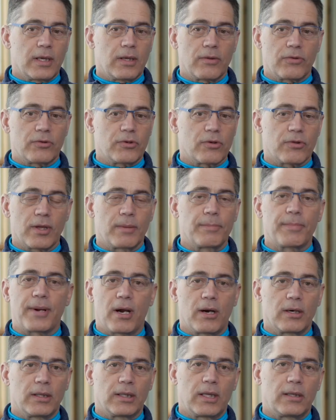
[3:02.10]
is just
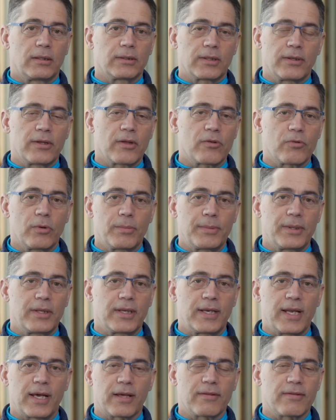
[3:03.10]
unparalleled, and this will be
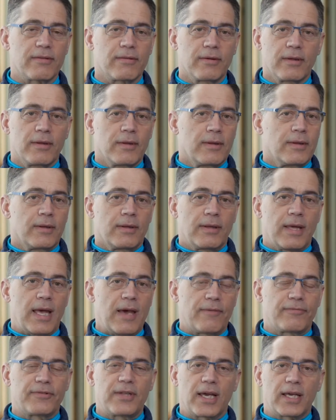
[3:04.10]
the next
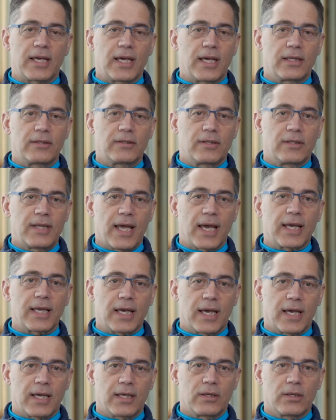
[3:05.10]
half decade to
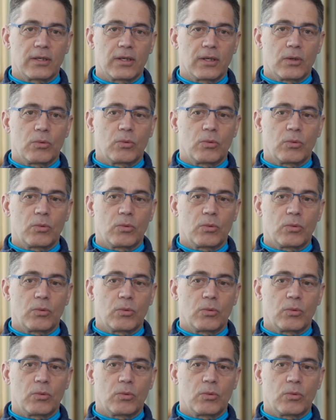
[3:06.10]
decade.